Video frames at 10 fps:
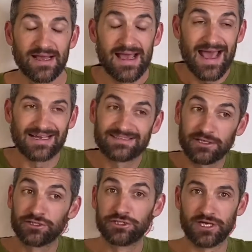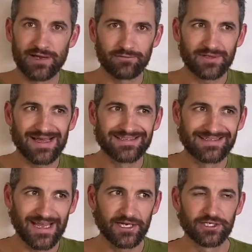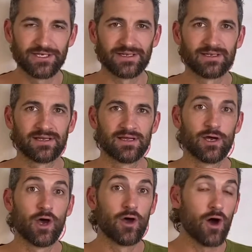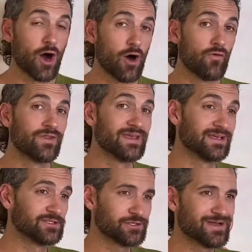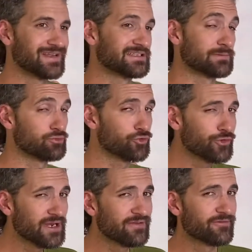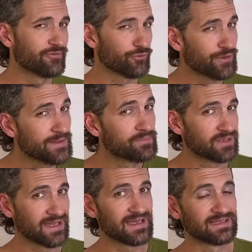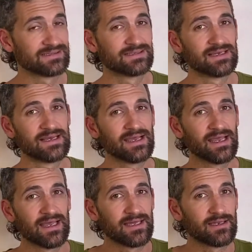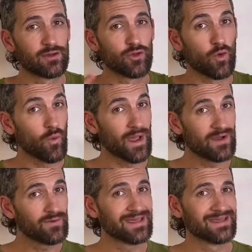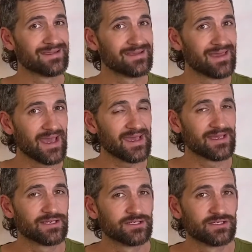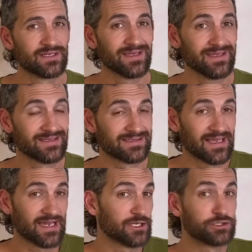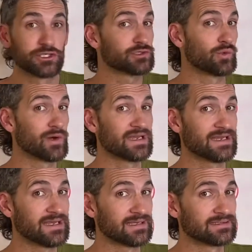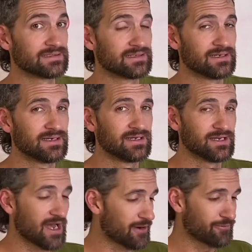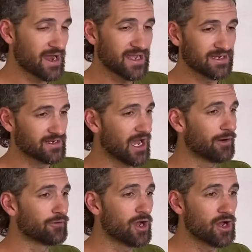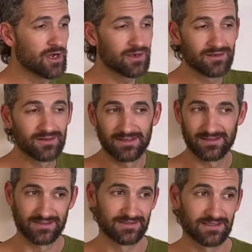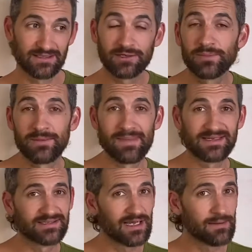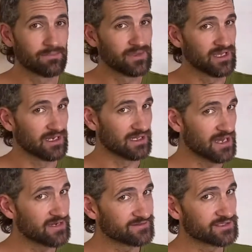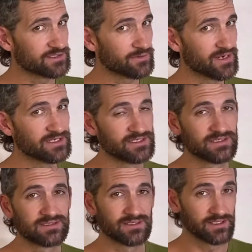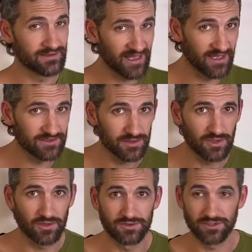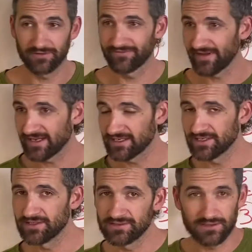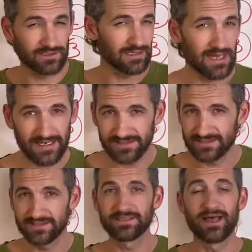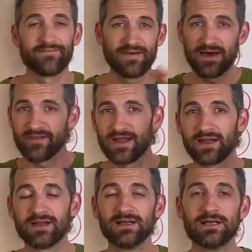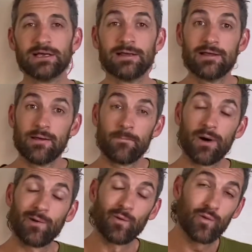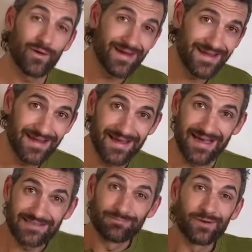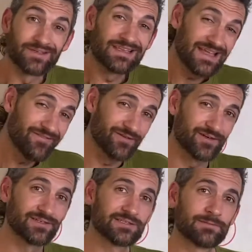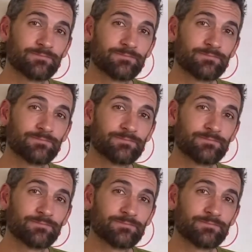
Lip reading: as a generalization, the internet is a pretty free place. And the way we engage is kind of just what it is. Not right, not wrong. It's a little bit messed up in a lot of situations, cancel culture, fake news. There's a lot of stuff out there. But we, as believers,